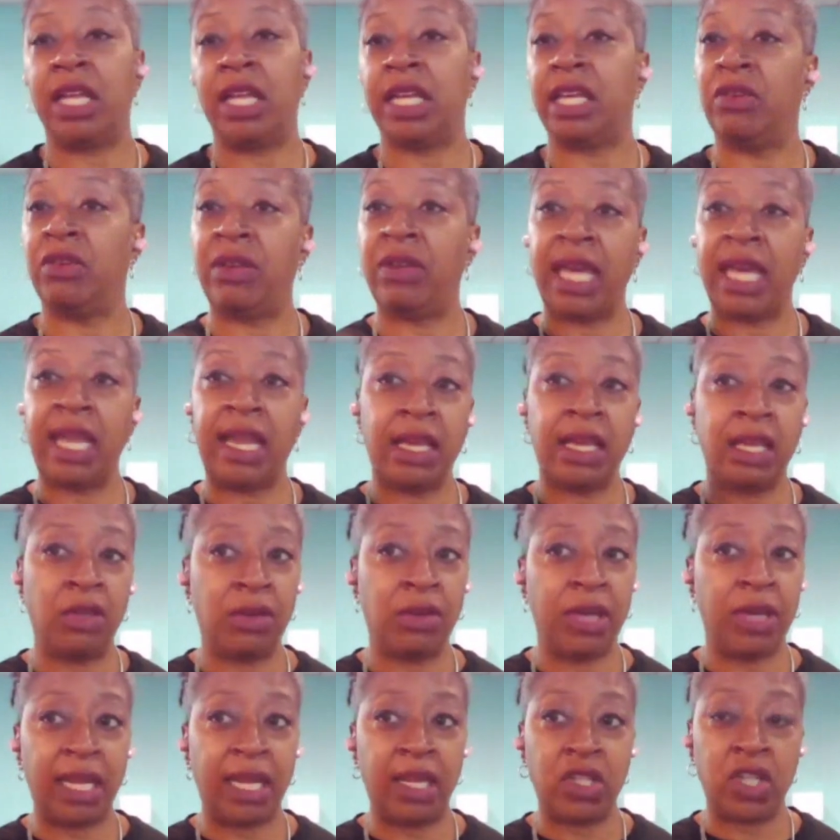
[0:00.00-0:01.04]
Like you get
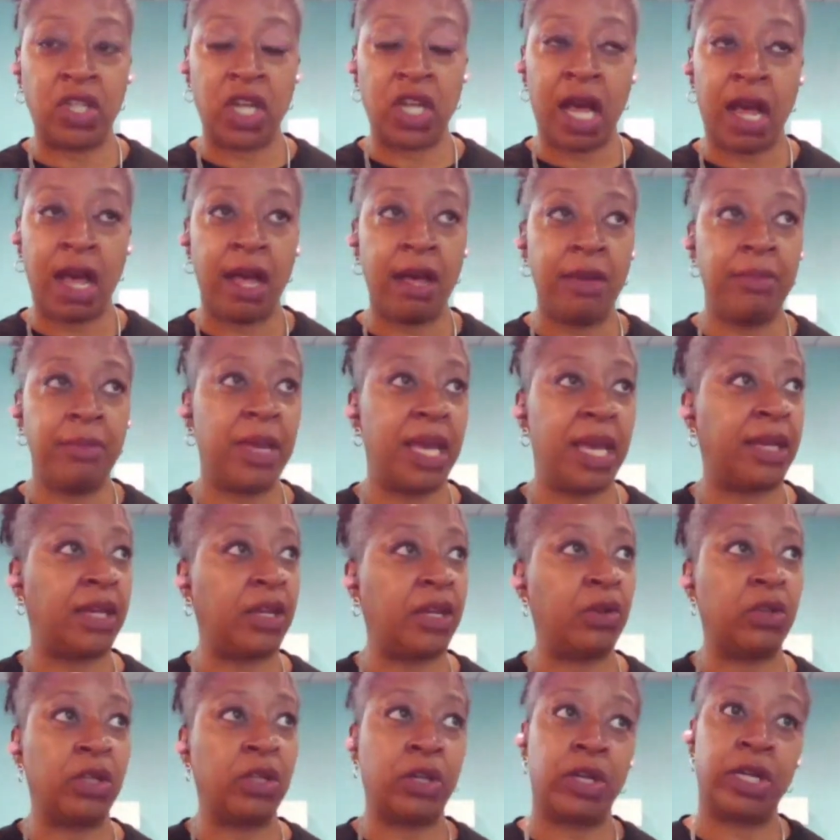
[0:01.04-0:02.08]
a job and
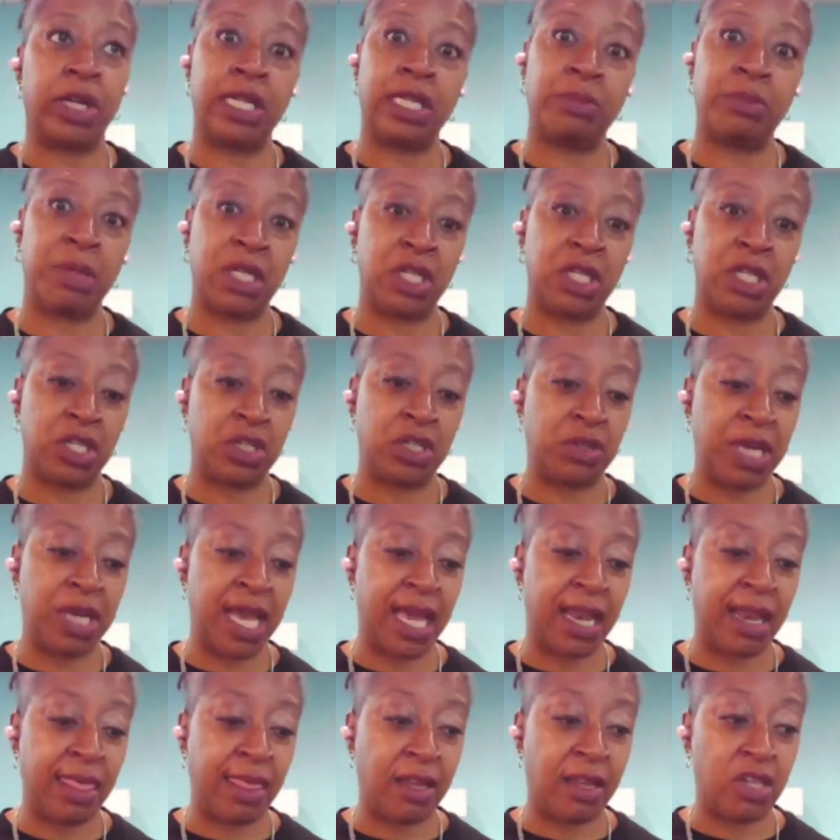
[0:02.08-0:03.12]
you learn as much as you
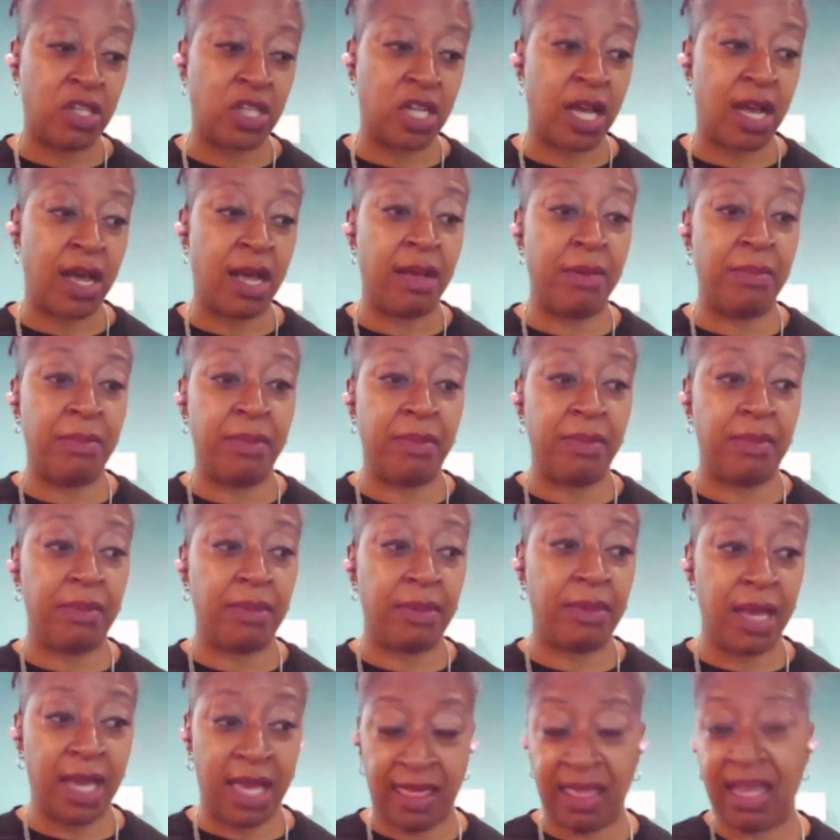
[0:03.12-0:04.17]
can in the job.
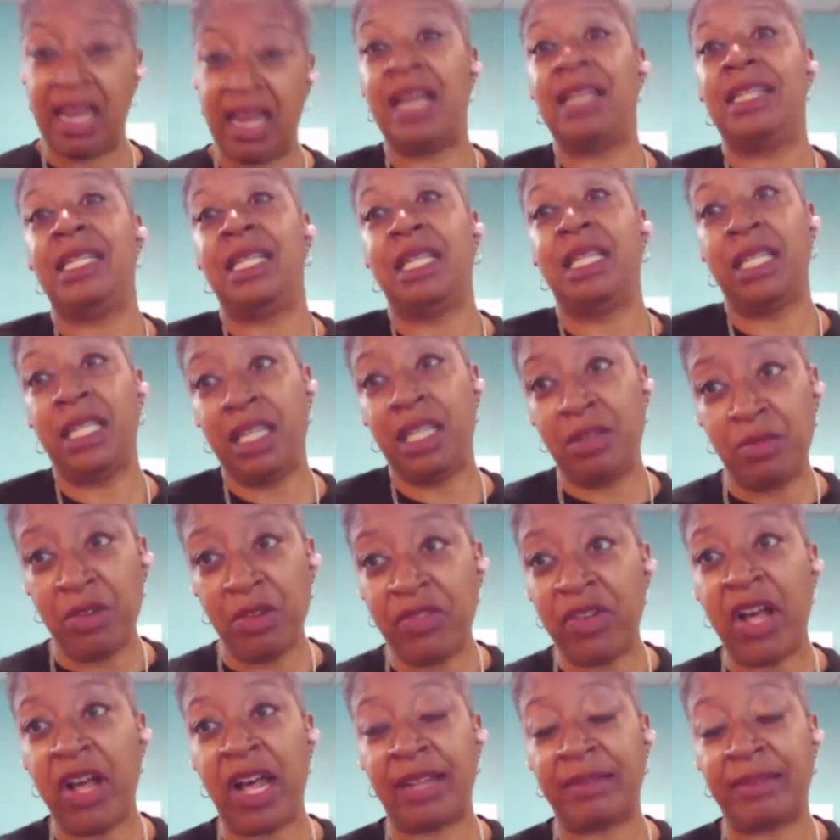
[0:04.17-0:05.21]
And then ideally you
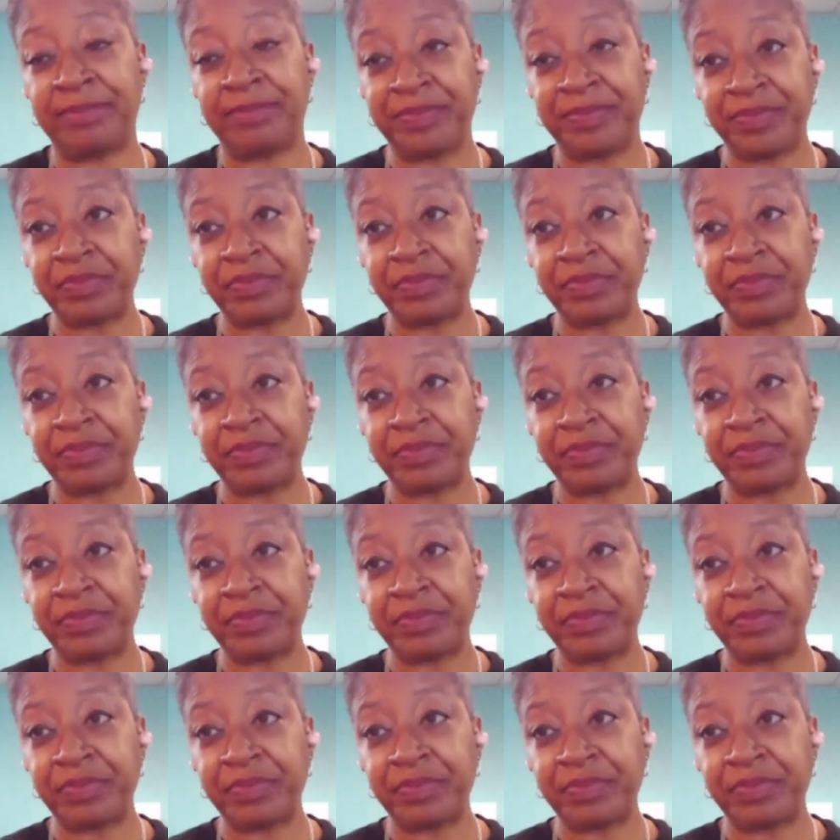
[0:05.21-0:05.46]
move on.